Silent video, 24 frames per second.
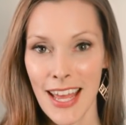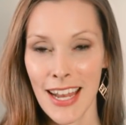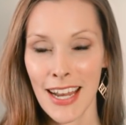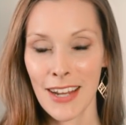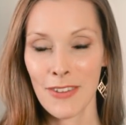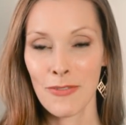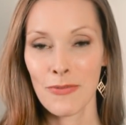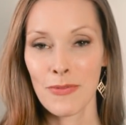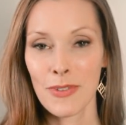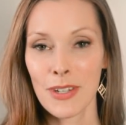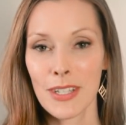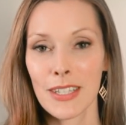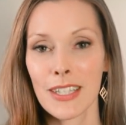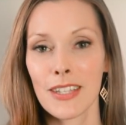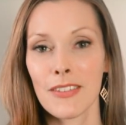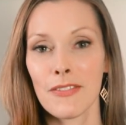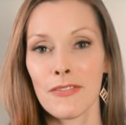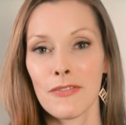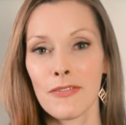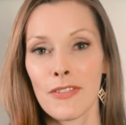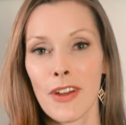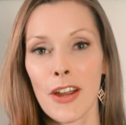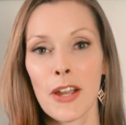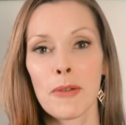and I really
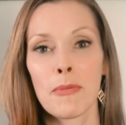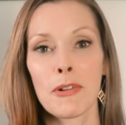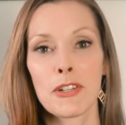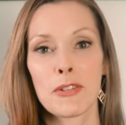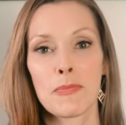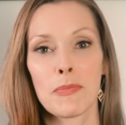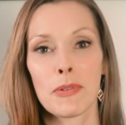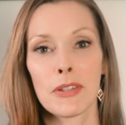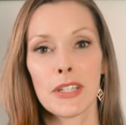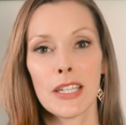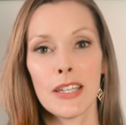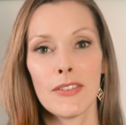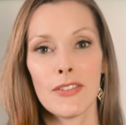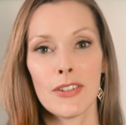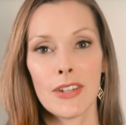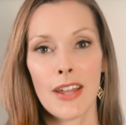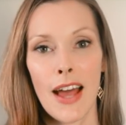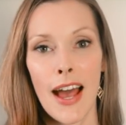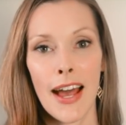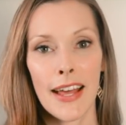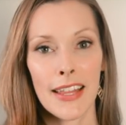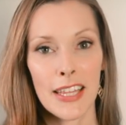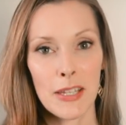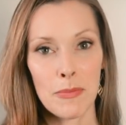very much believe in
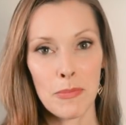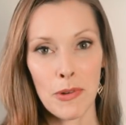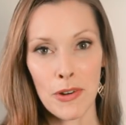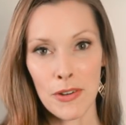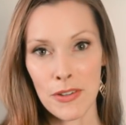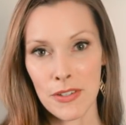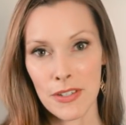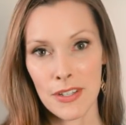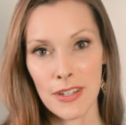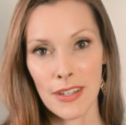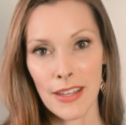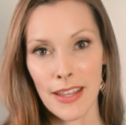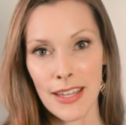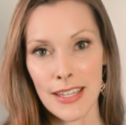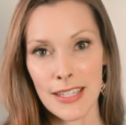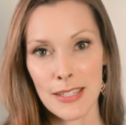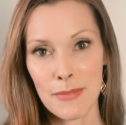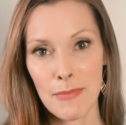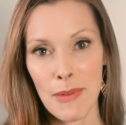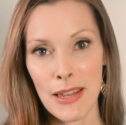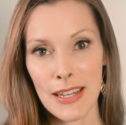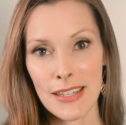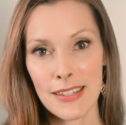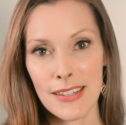highly
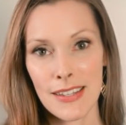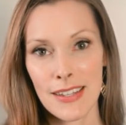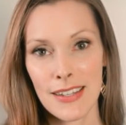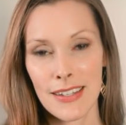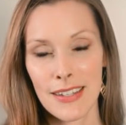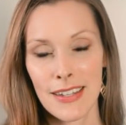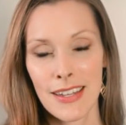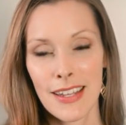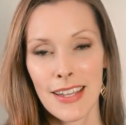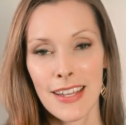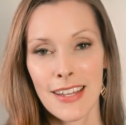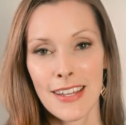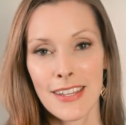personalized medicine.